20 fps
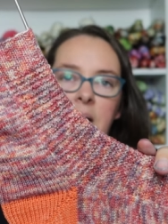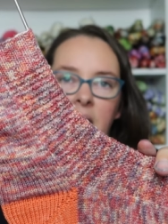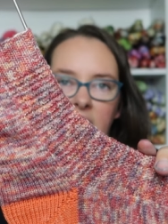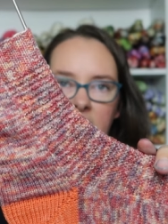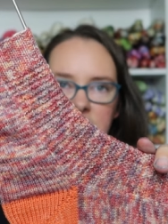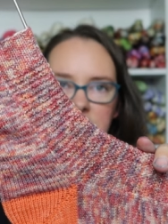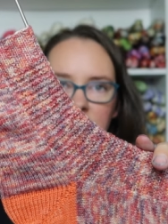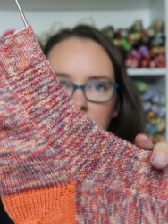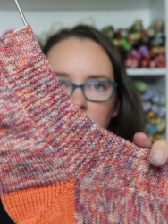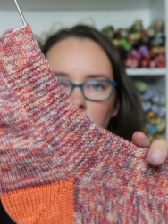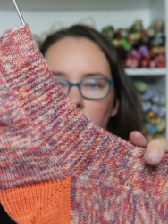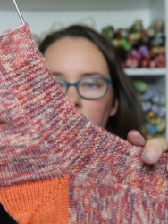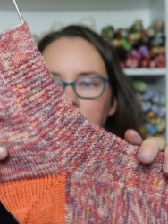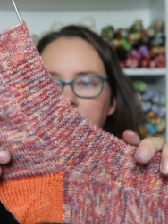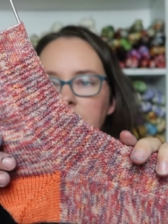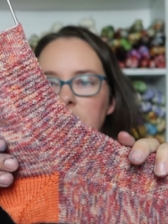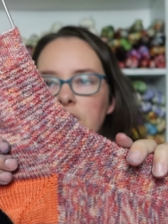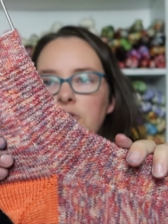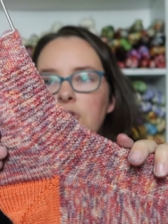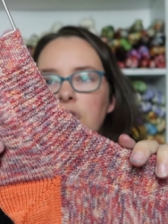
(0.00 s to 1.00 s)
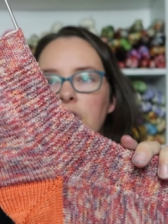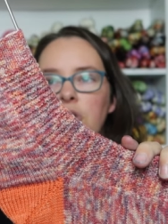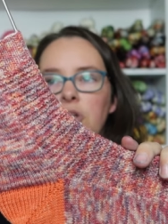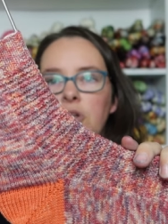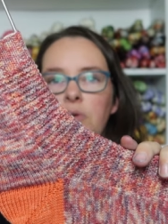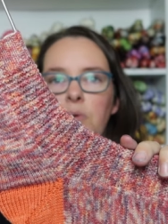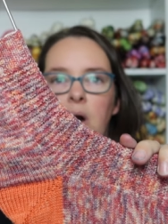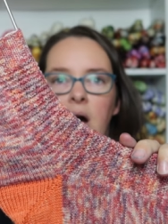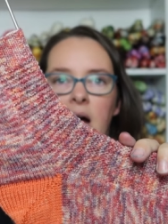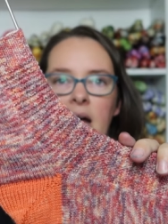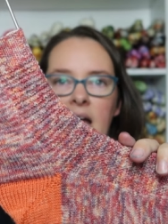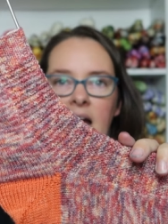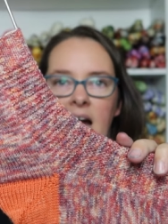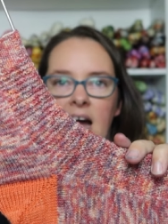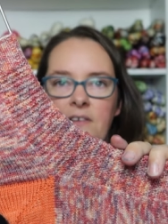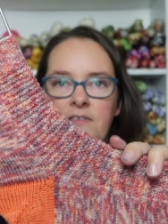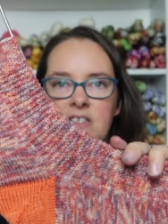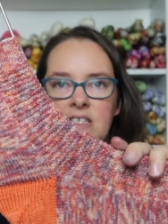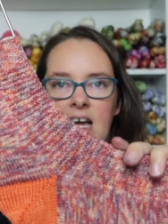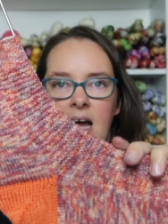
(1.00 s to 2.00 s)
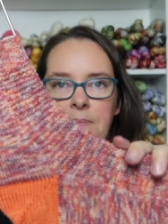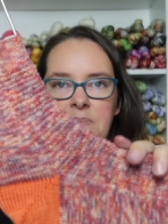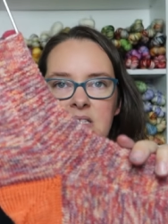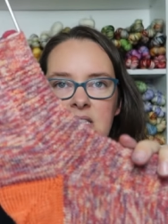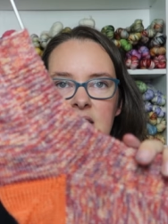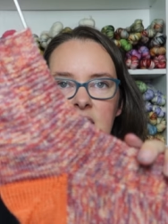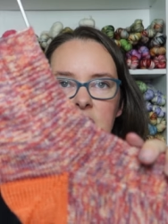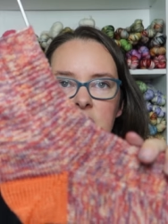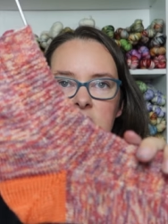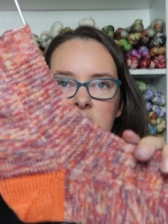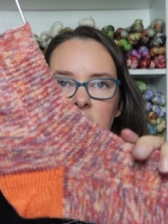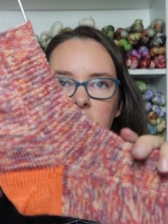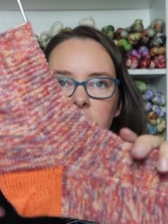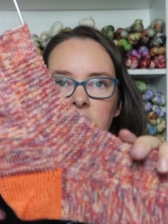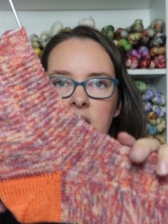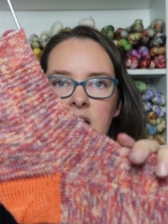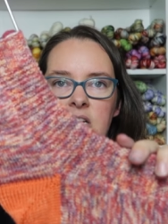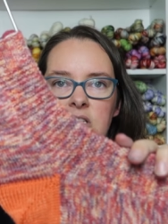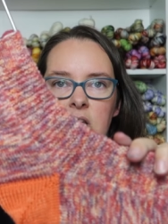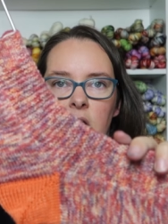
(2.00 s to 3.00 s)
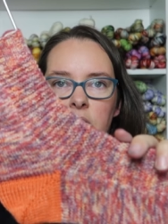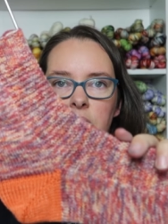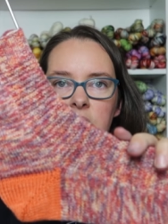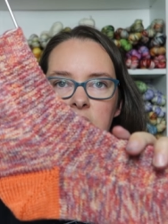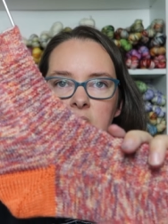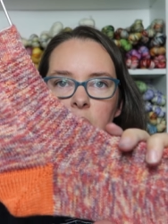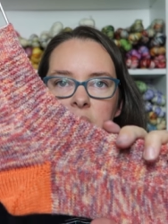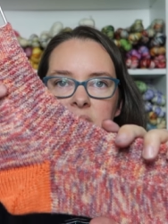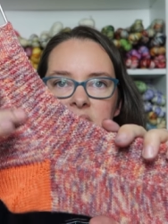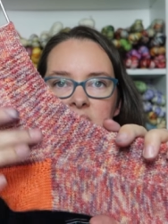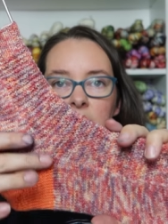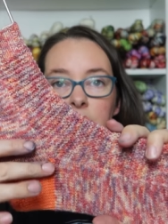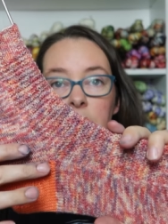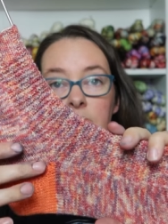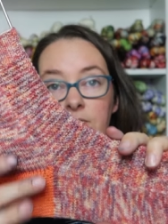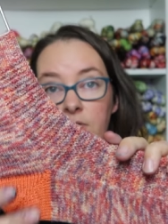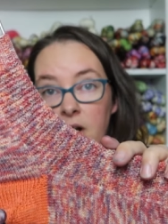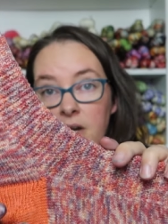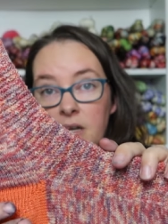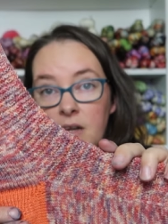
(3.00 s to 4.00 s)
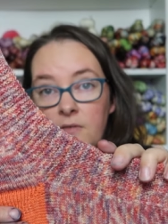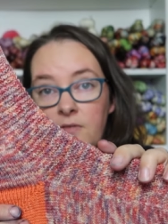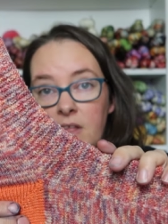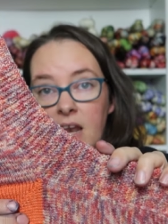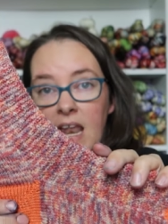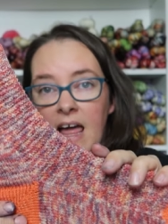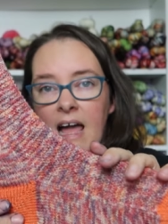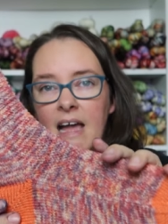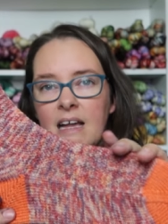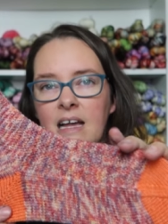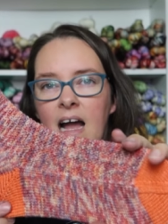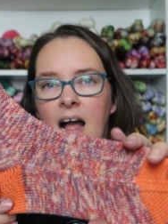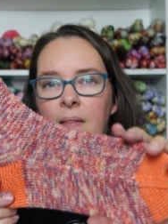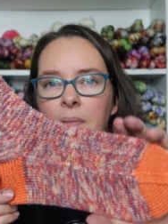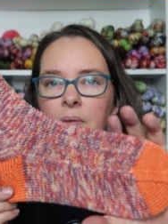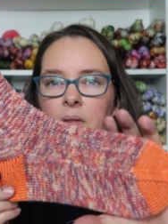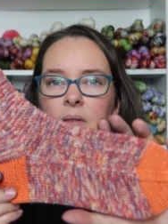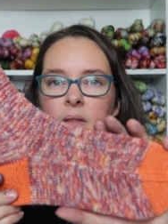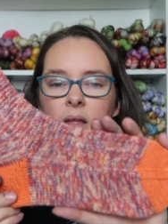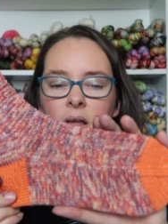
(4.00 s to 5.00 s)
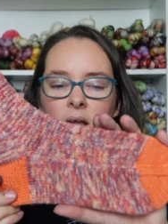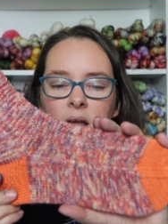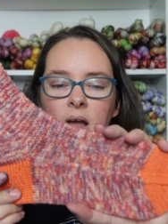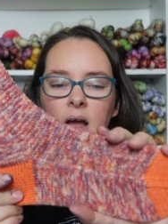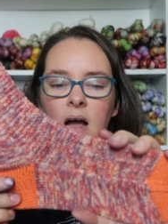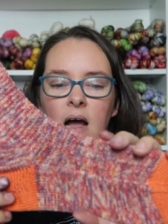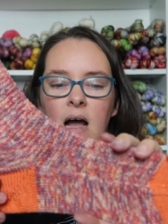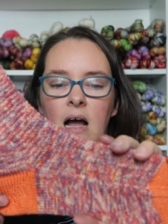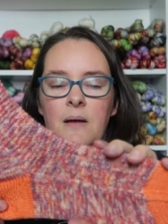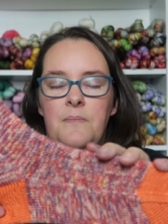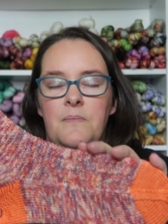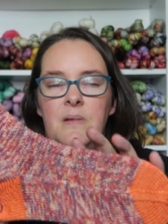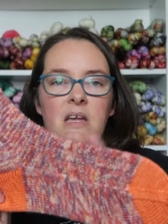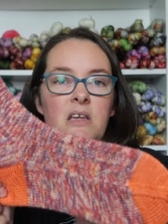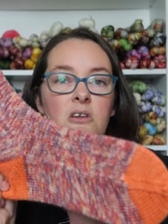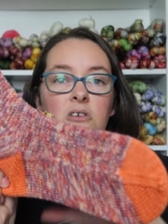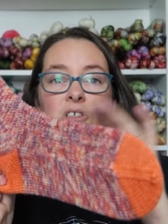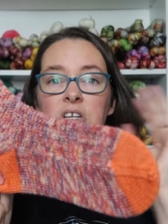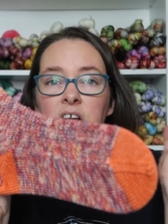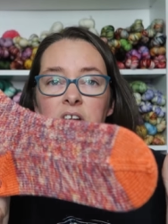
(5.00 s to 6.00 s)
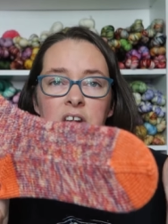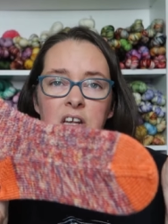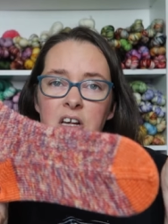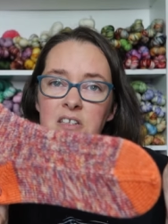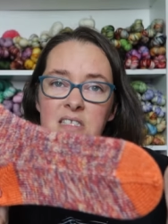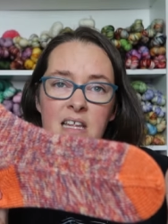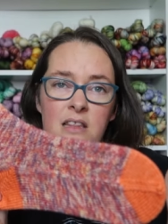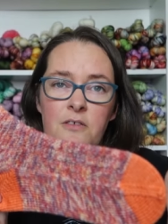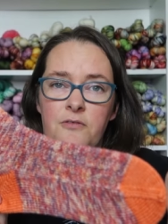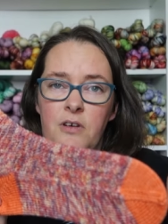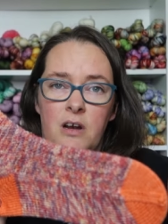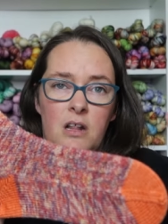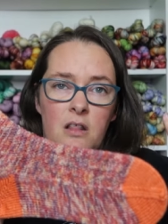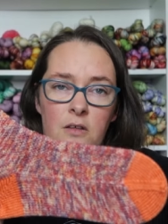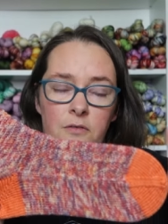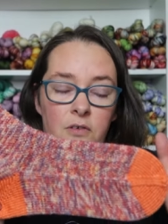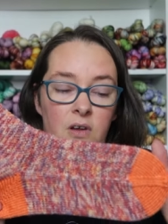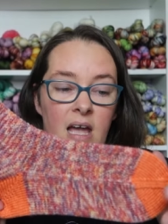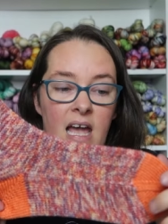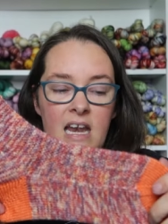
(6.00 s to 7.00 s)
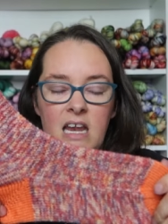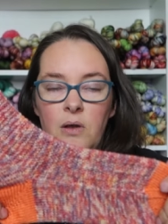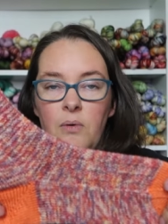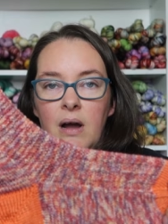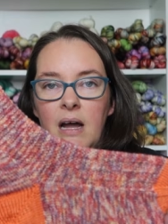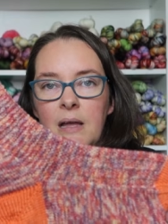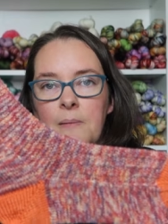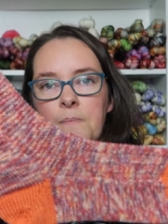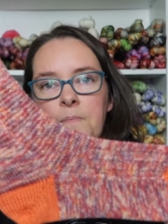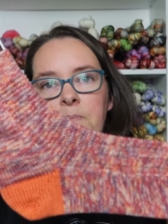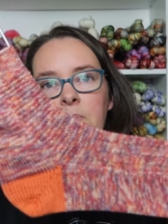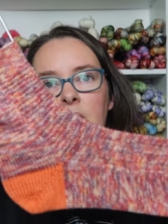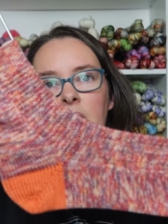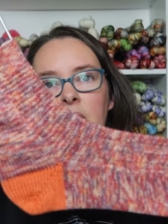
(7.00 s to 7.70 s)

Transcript: As I often do, I have adapted it so that it's only going down the front of the leg, and it usually only goes down the front of the foot anyway.